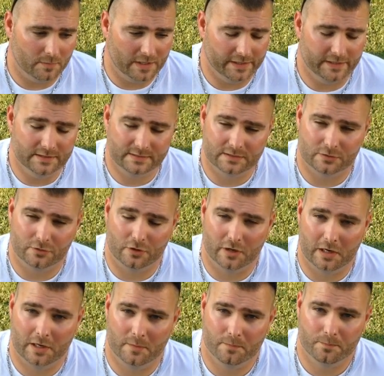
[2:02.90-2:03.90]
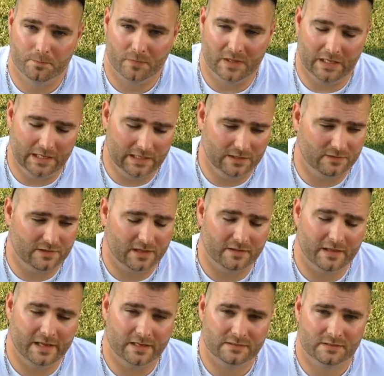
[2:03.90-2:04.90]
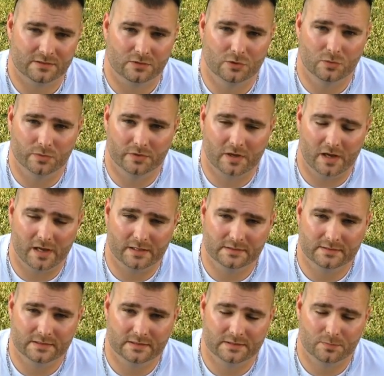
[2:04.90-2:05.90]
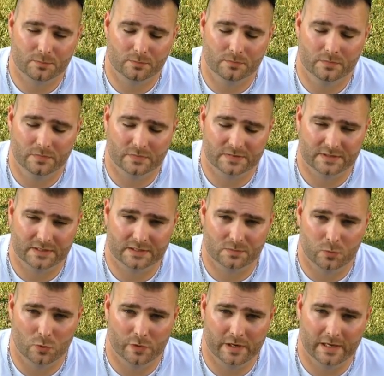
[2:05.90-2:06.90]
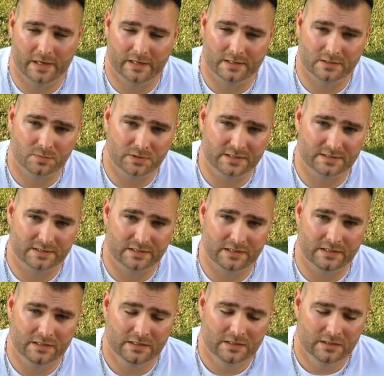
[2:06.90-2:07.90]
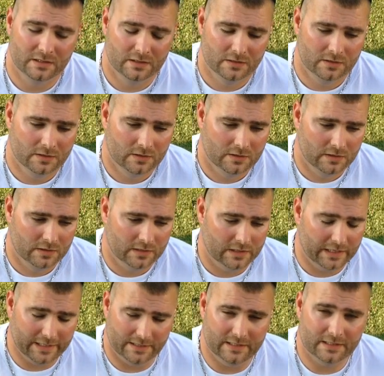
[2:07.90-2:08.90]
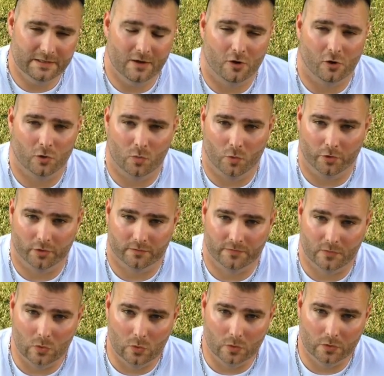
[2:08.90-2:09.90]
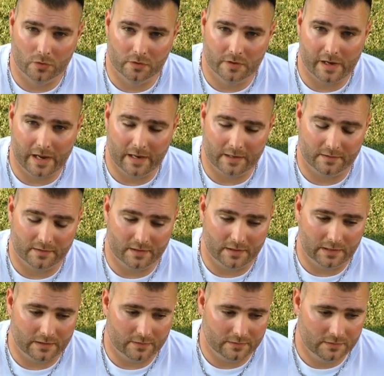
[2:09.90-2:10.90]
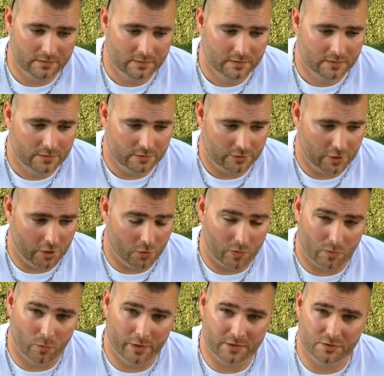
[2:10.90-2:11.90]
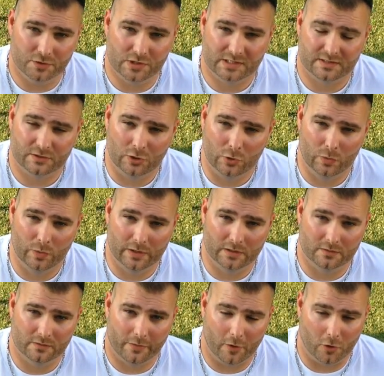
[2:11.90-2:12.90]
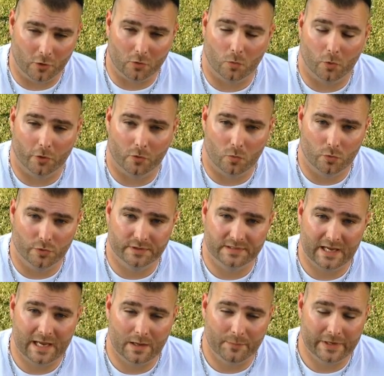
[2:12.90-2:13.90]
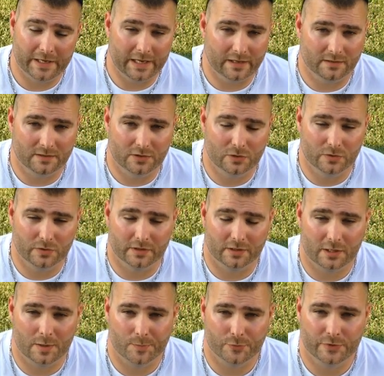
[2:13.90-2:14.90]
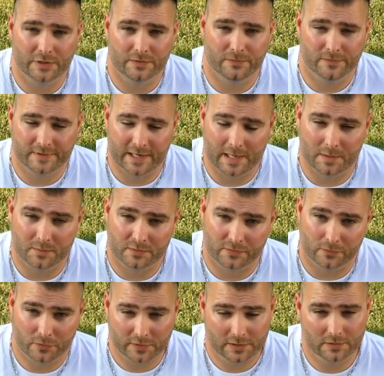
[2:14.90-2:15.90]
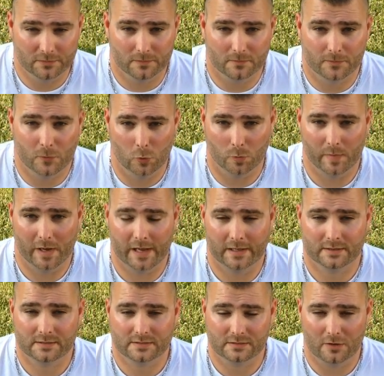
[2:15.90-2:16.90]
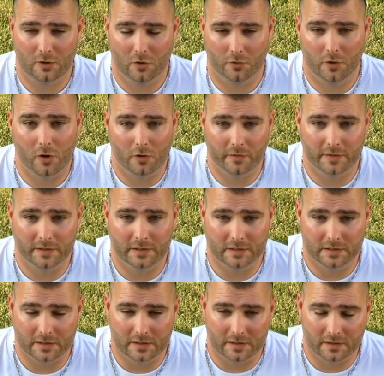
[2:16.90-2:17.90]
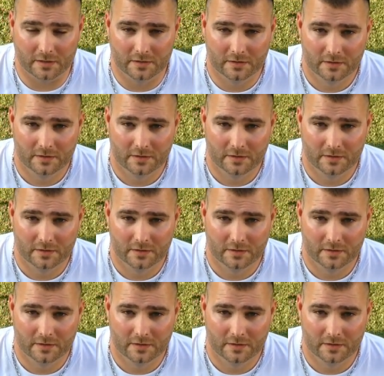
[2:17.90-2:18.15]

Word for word: my Instagram, anything that has to do with Cotton 6, 6.8 SPC, he did the artwork for. And, uh, you know, it wasn't just doing the artwork one time. He had to do it a couple different times for the different formats on all the, uh,